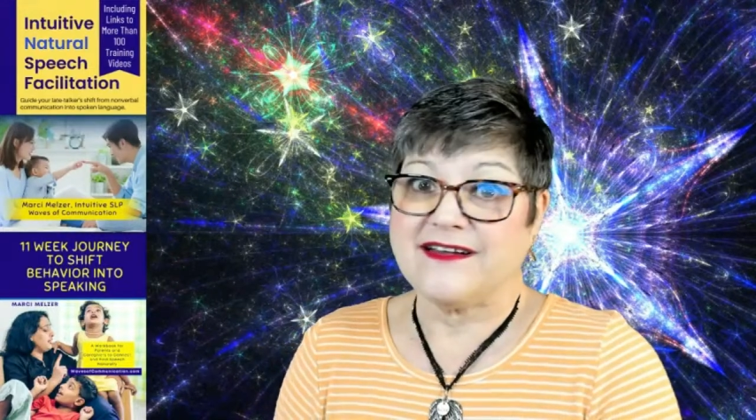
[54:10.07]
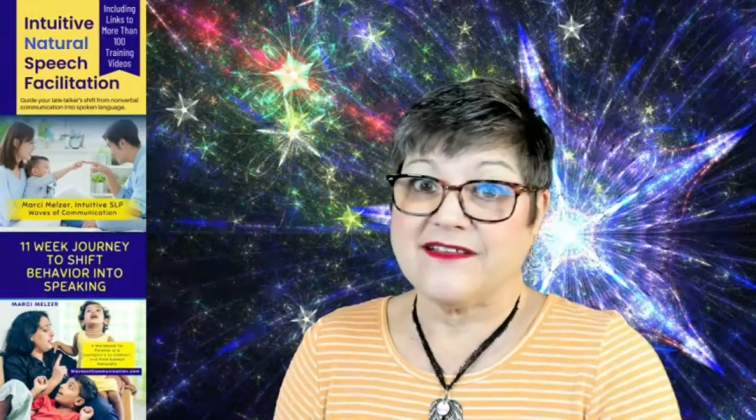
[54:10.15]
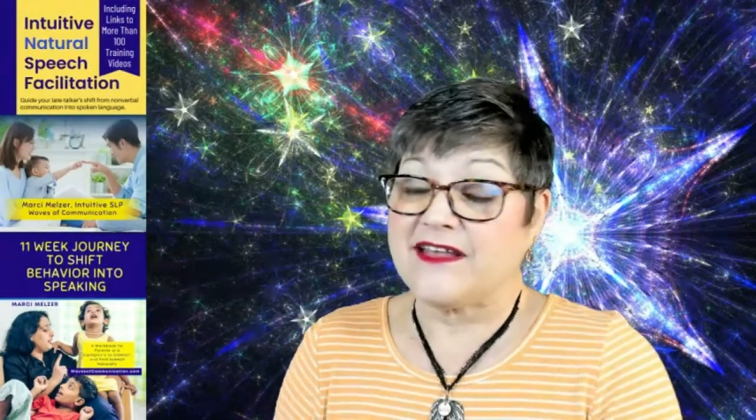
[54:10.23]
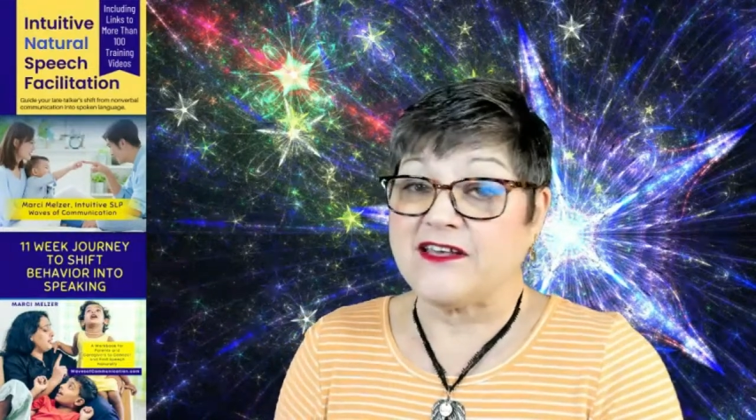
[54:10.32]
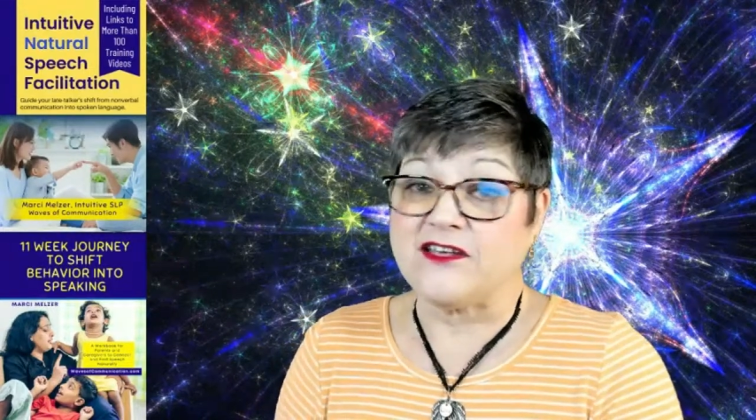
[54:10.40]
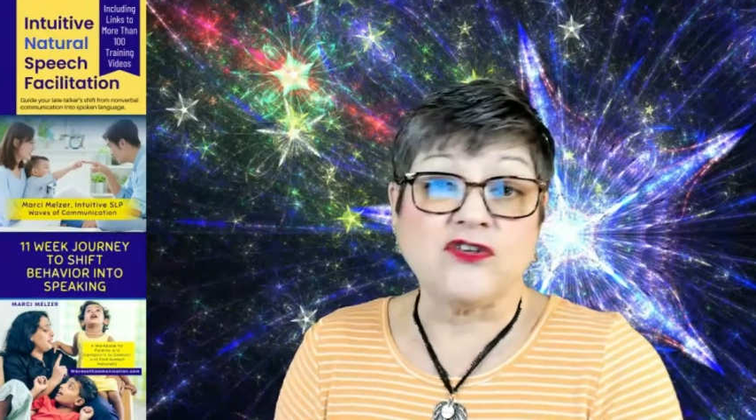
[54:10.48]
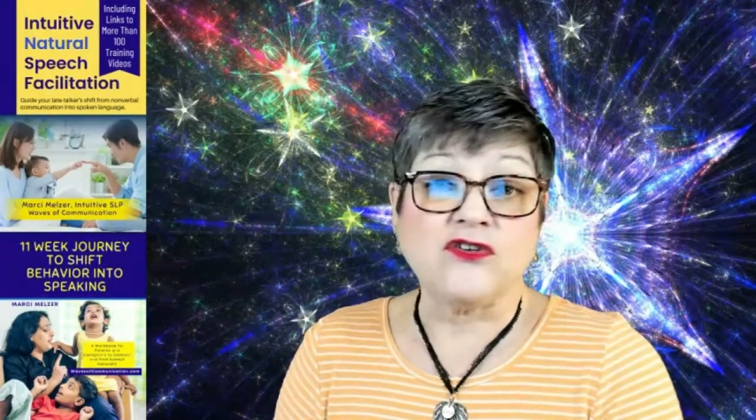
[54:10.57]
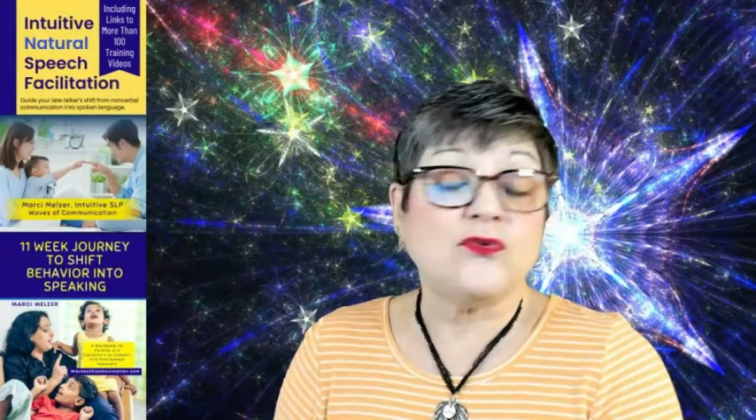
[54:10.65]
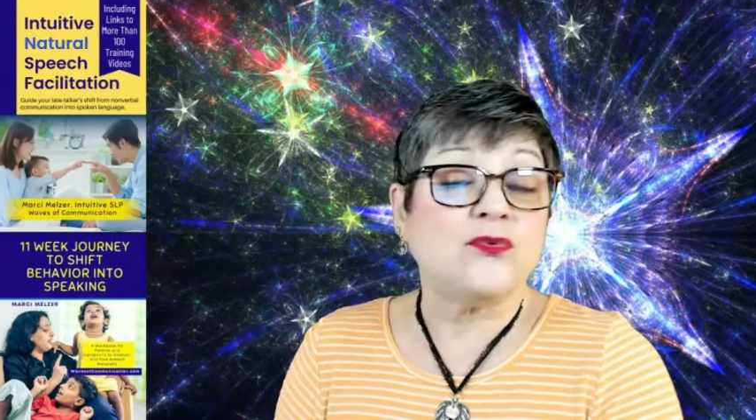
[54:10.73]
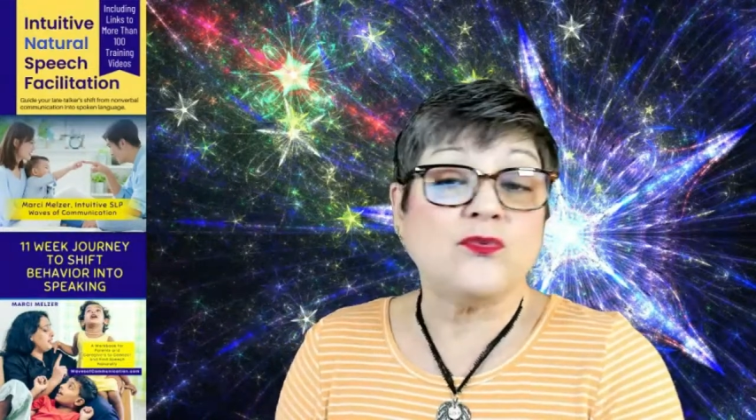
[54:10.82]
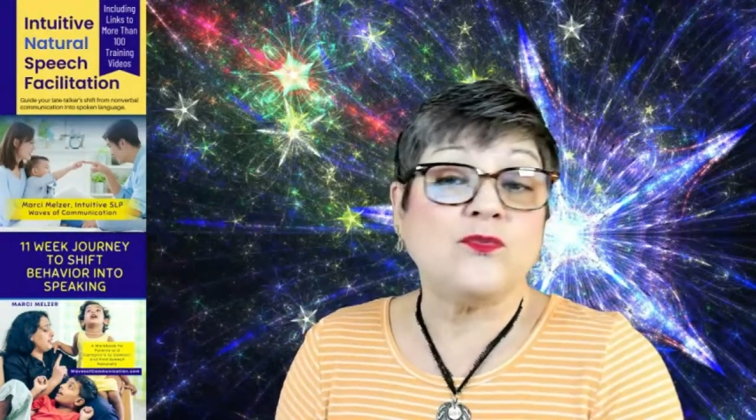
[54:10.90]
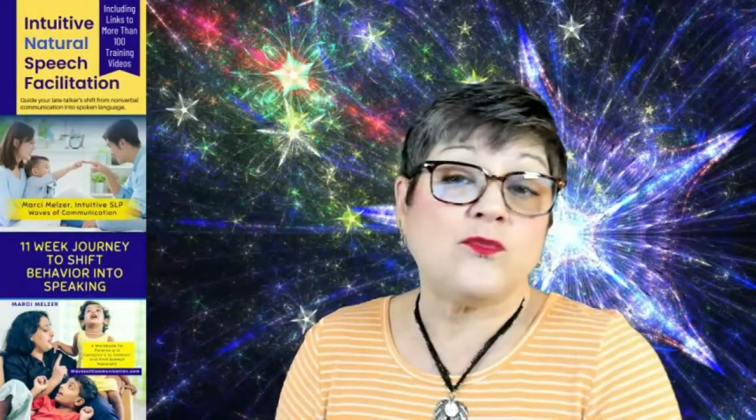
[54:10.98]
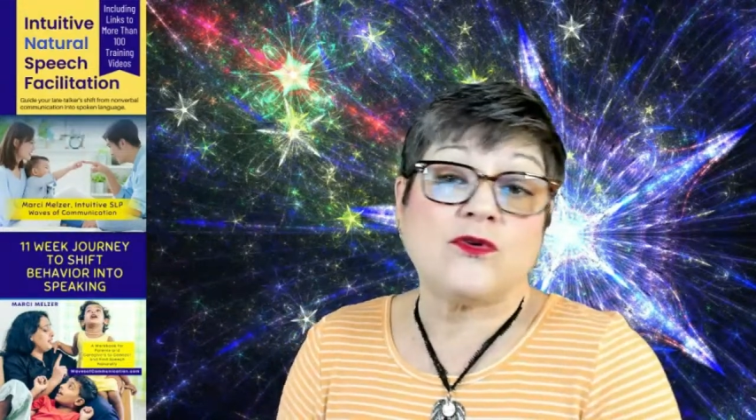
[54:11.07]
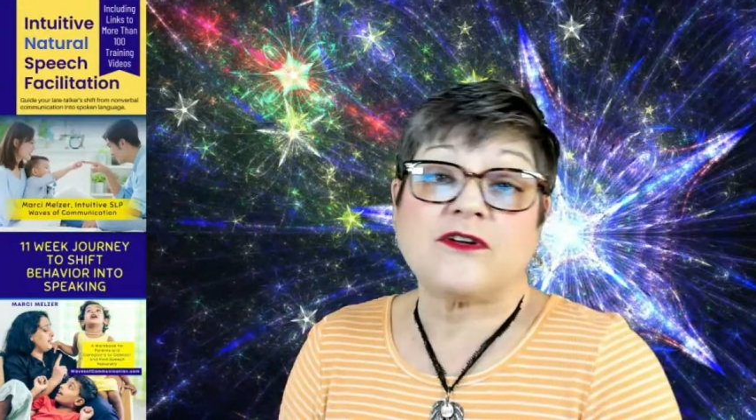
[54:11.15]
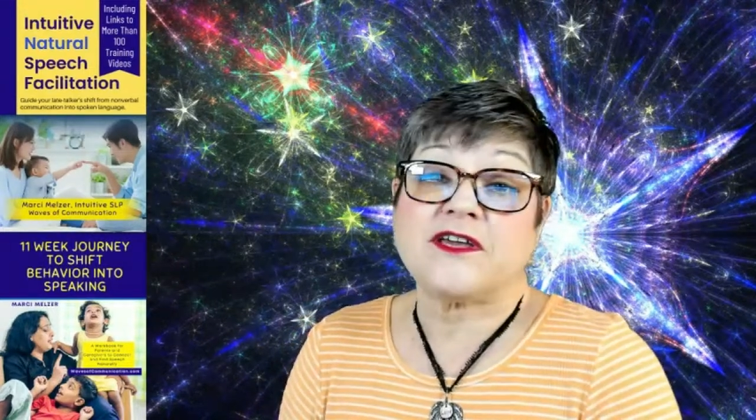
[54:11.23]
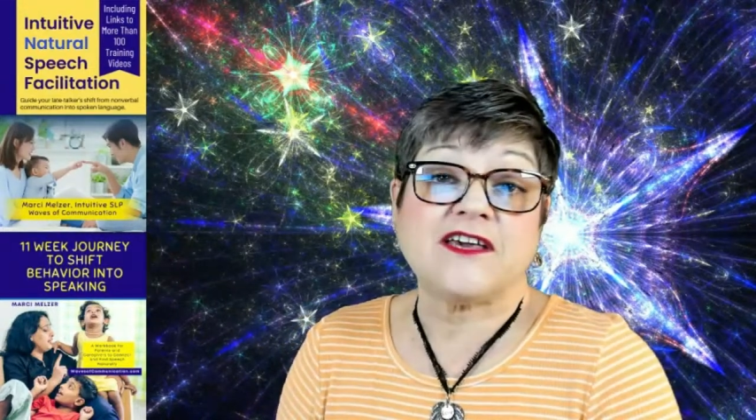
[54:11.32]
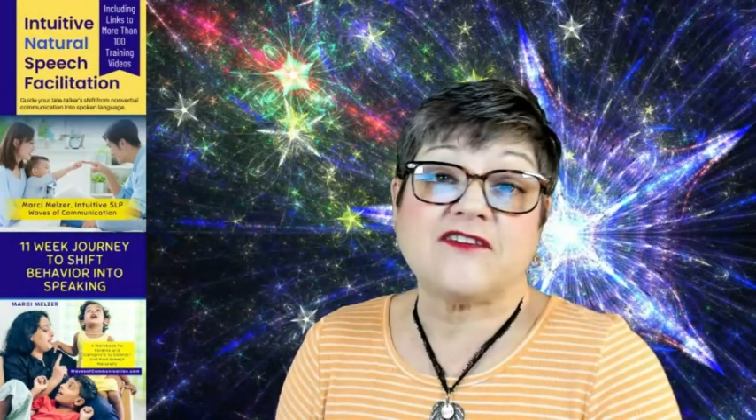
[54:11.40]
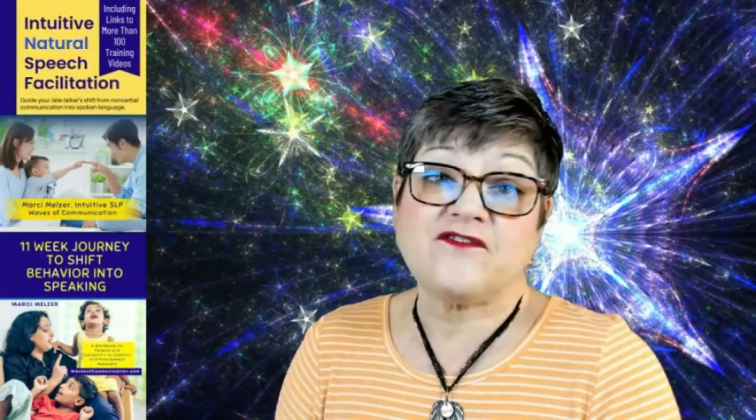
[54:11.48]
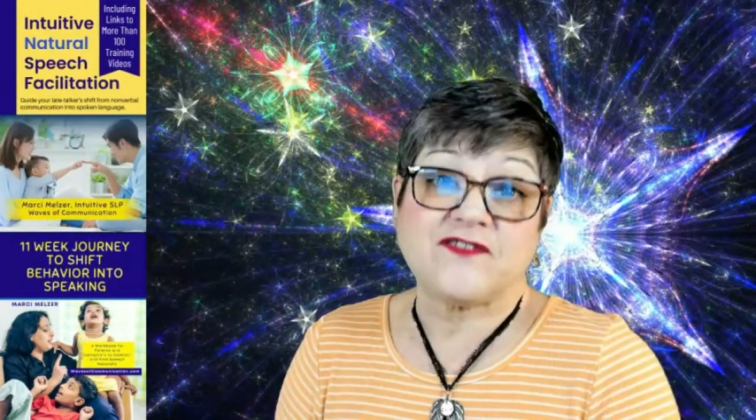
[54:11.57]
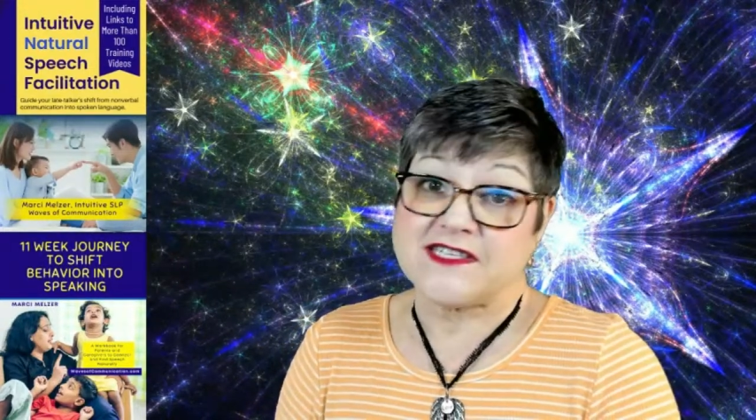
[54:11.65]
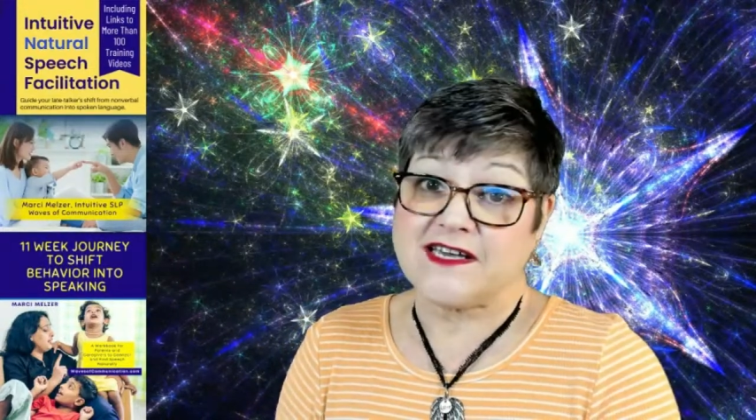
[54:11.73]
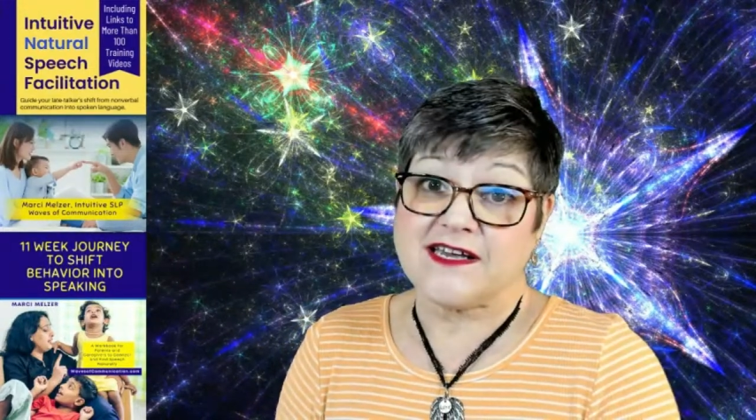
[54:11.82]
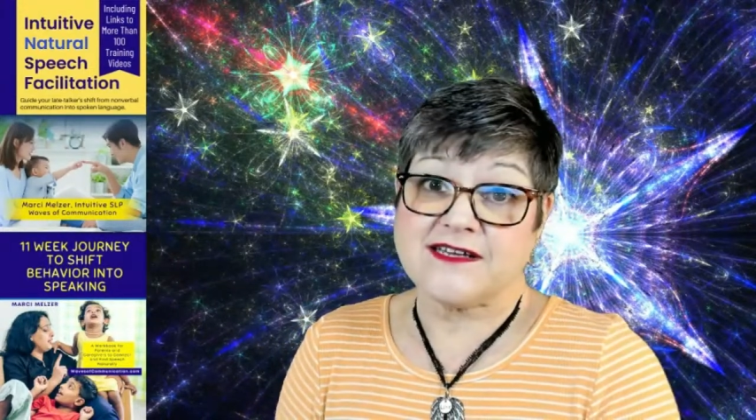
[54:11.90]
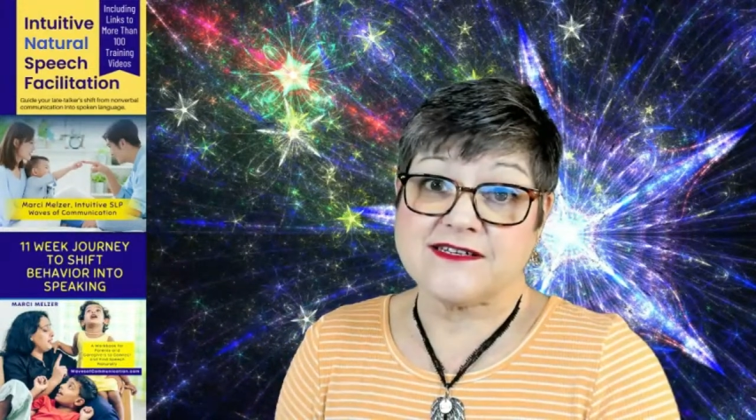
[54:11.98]
that you were
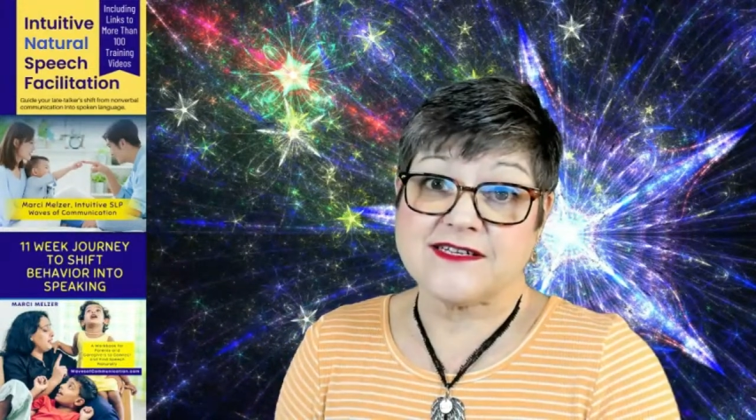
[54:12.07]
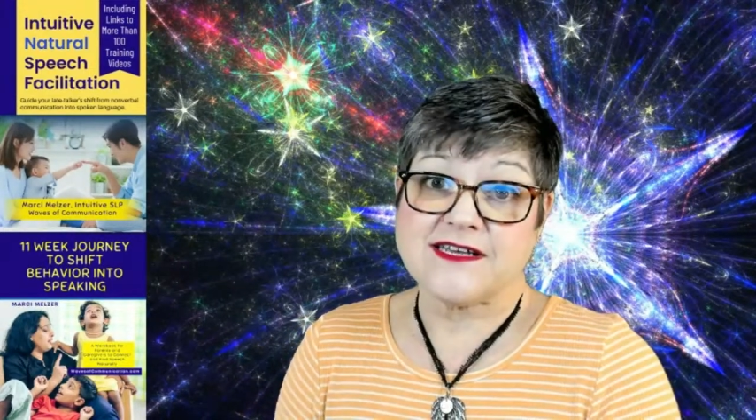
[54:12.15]
gifted